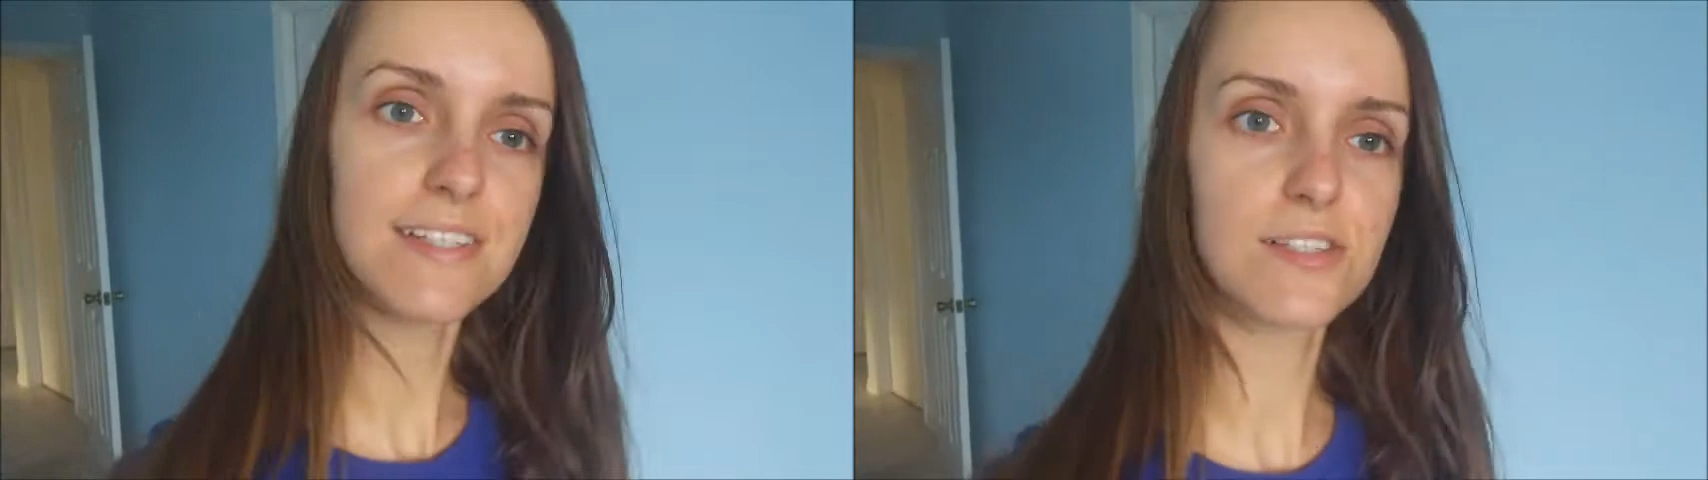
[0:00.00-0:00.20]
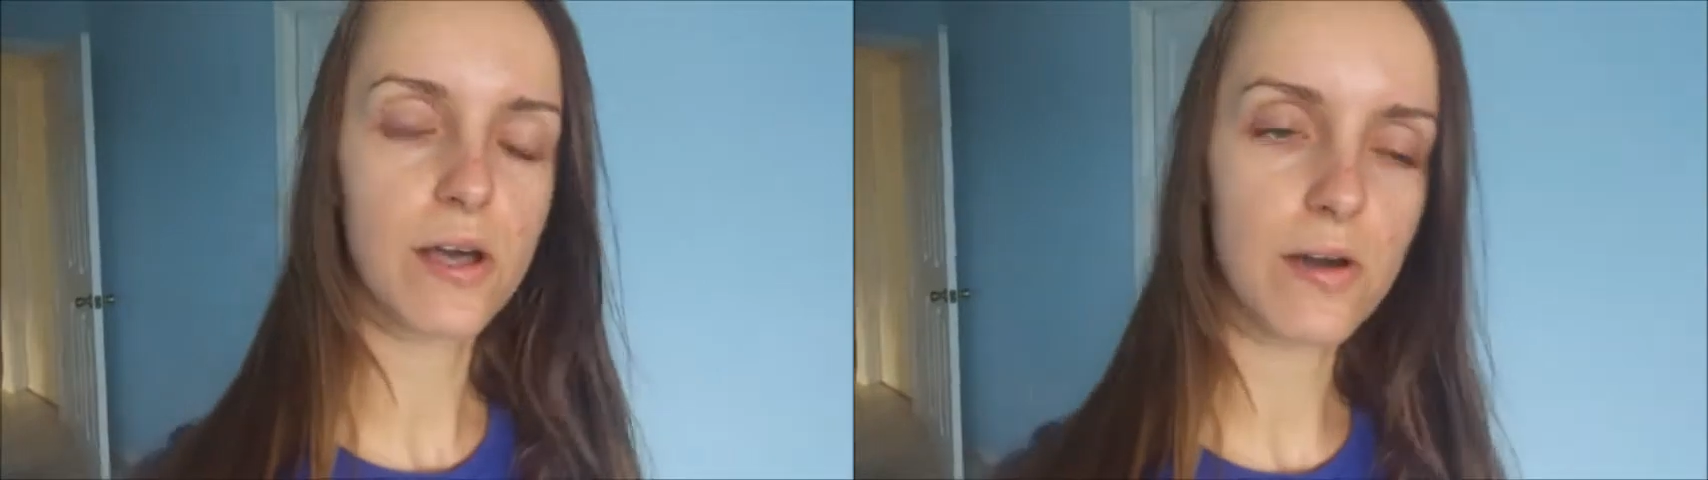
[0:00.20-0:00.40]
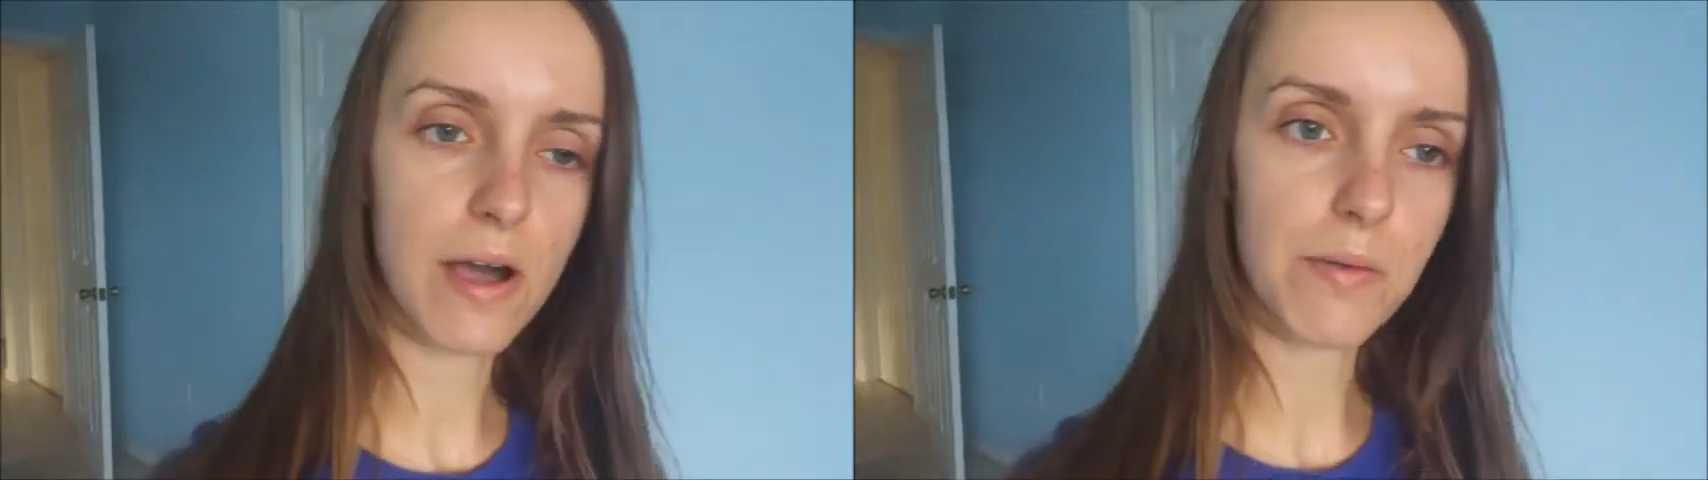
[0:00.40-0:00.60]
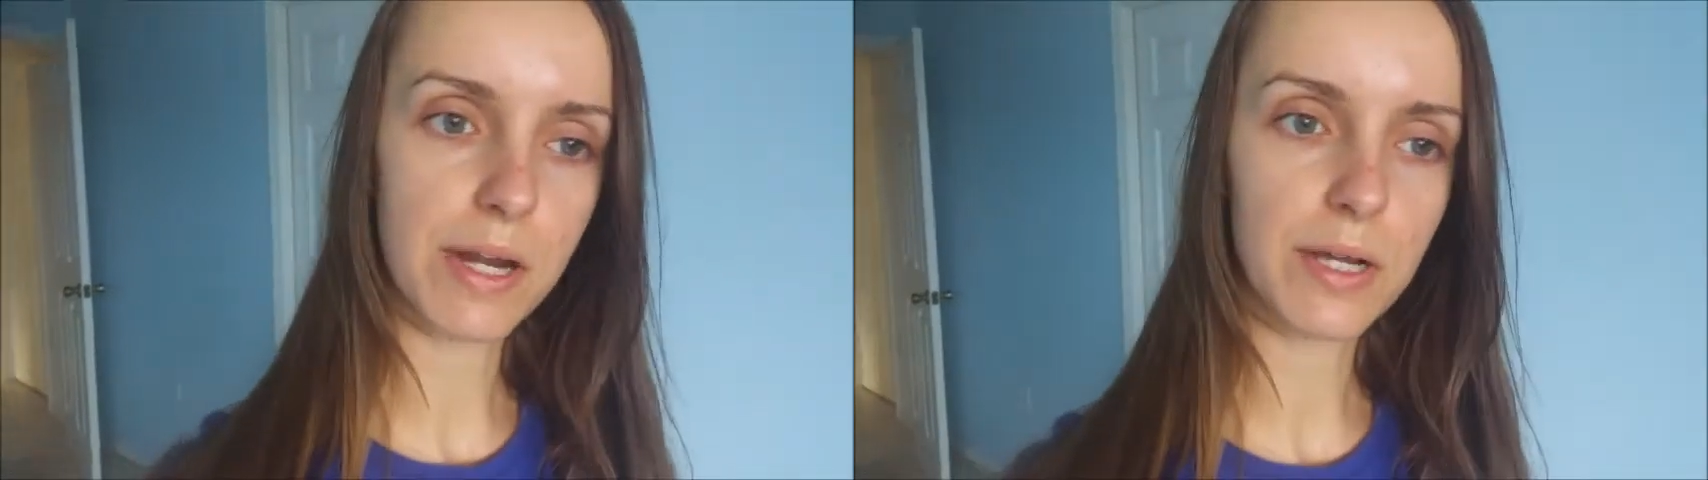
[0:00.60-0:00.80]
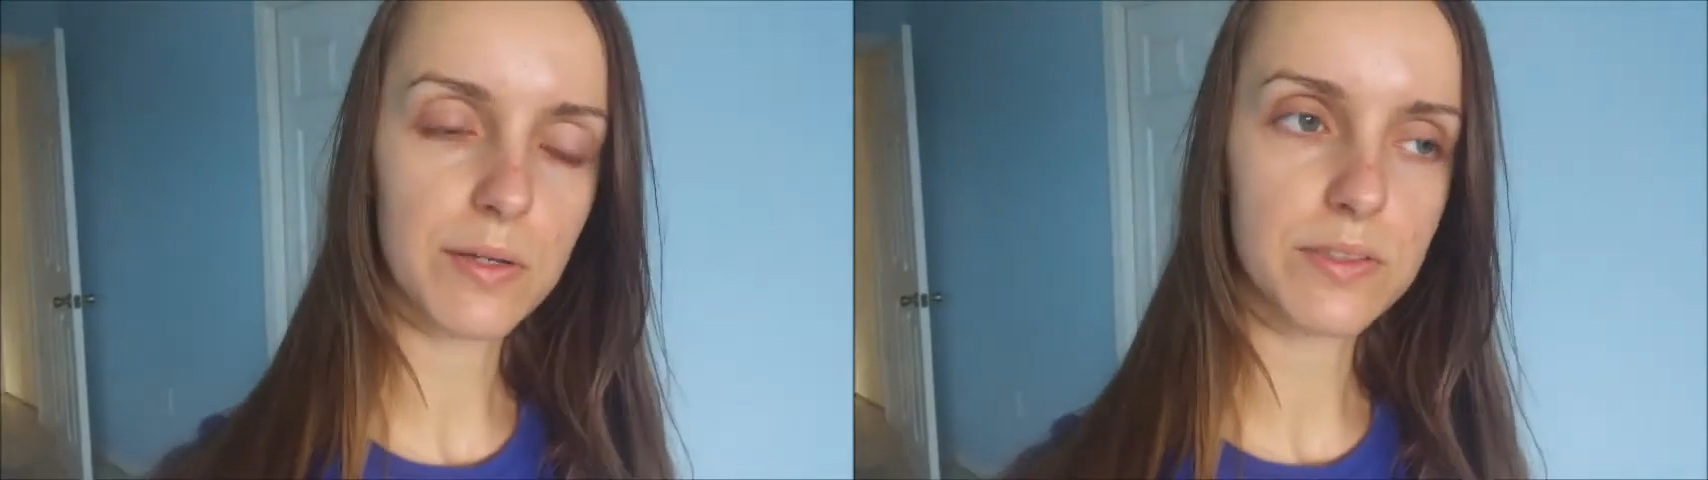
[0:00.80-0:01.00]
so I want
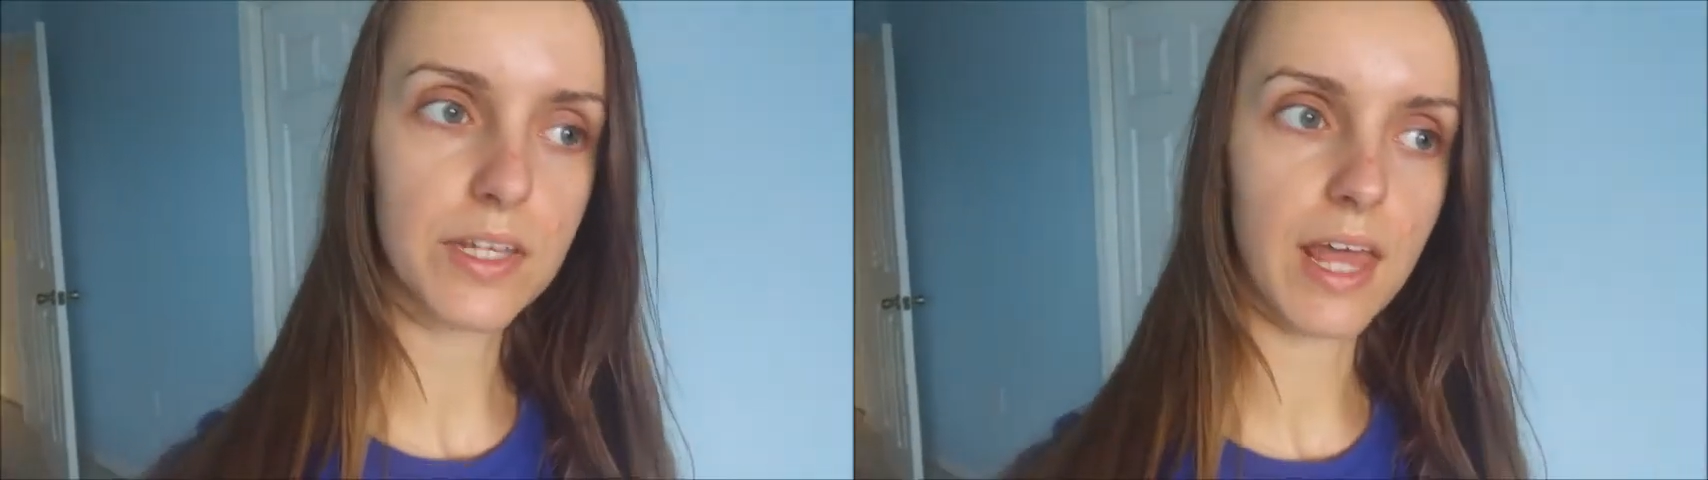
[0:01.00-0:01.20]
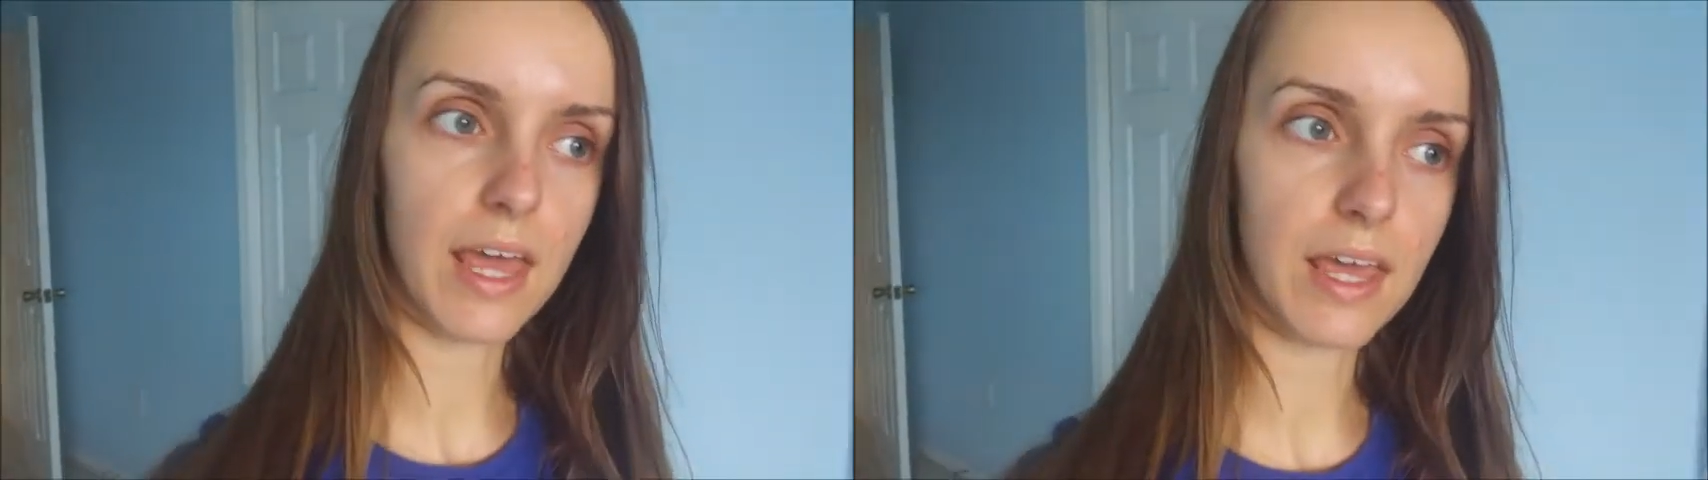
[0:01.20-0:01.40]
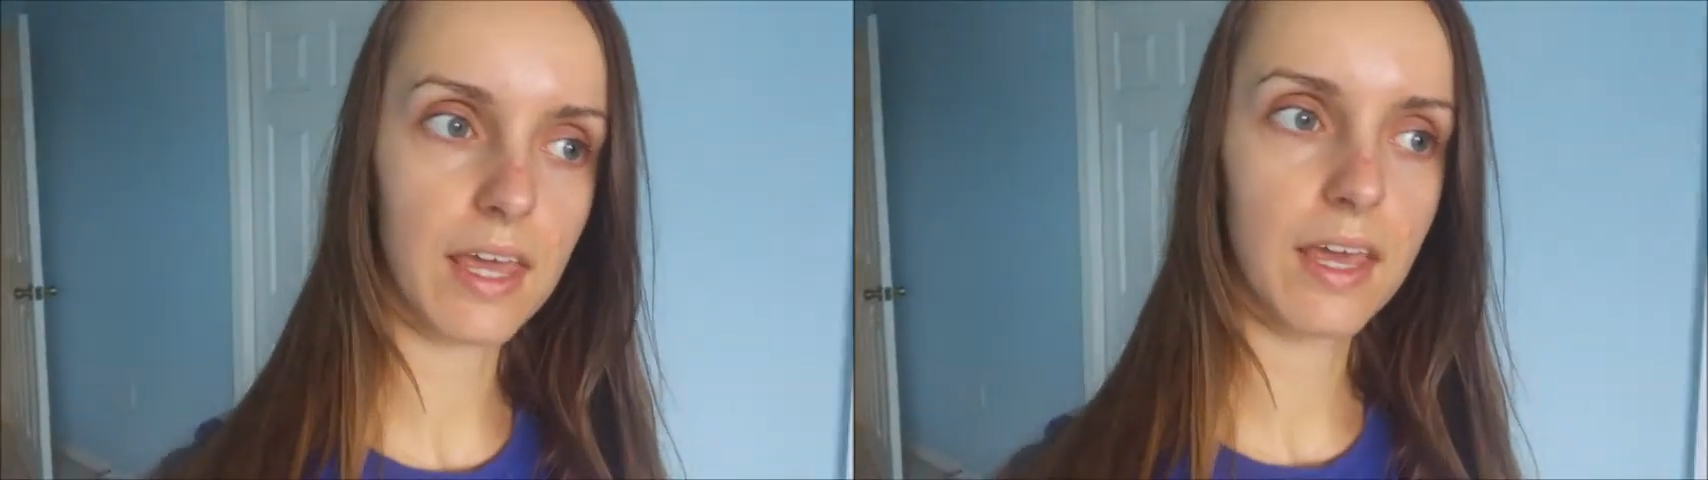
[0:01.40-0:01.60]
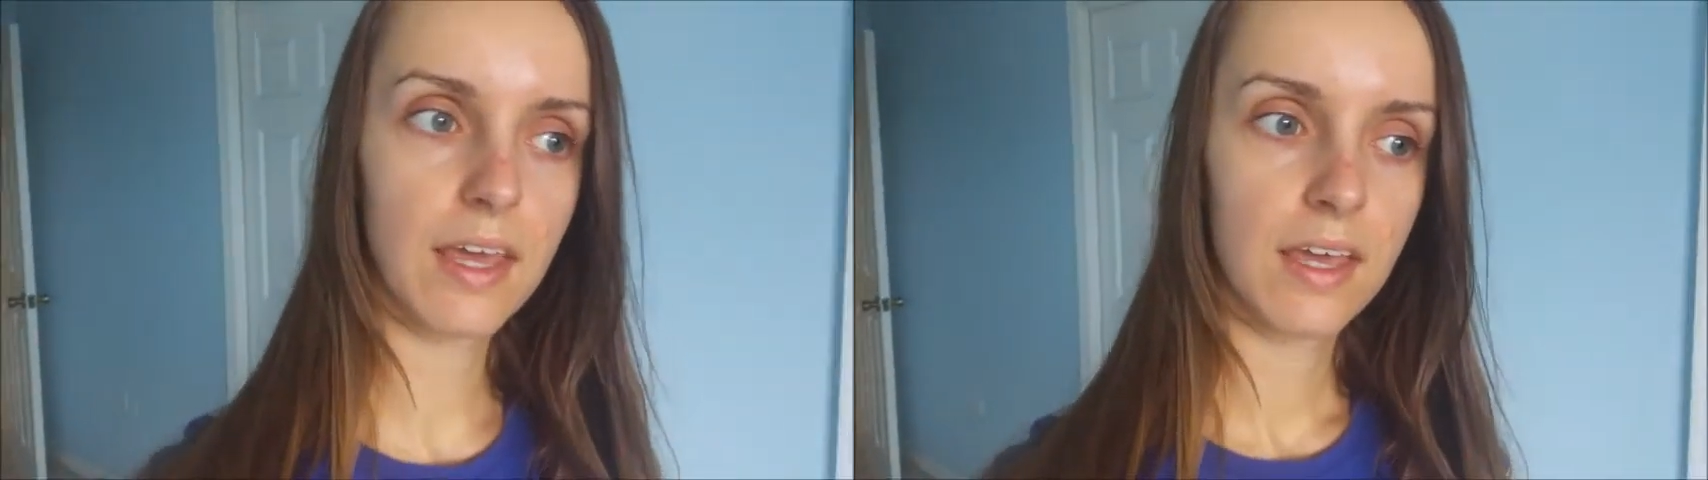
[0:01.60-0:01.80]
to go today